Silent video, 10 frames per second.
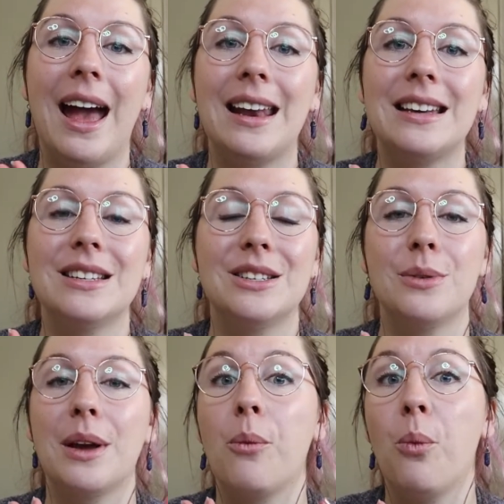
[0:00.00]
and
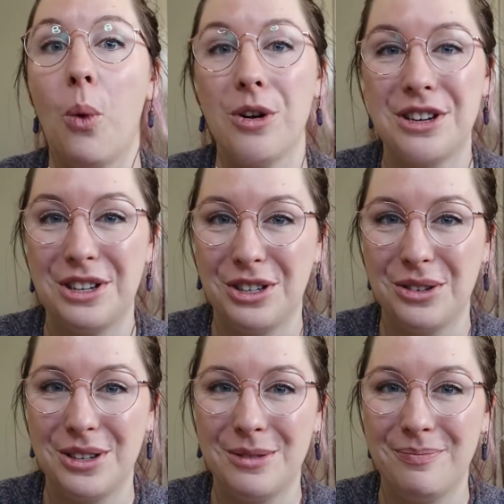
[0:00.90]
doing what it
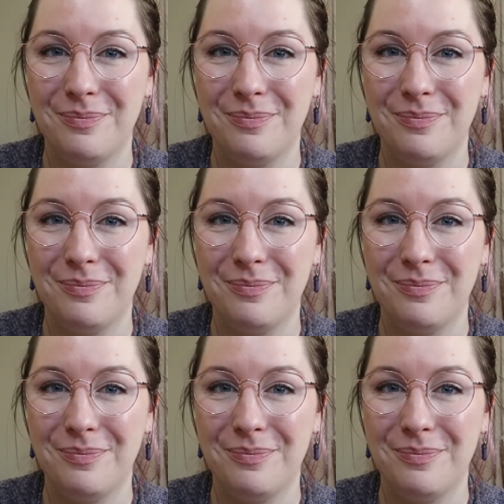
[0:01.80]
should.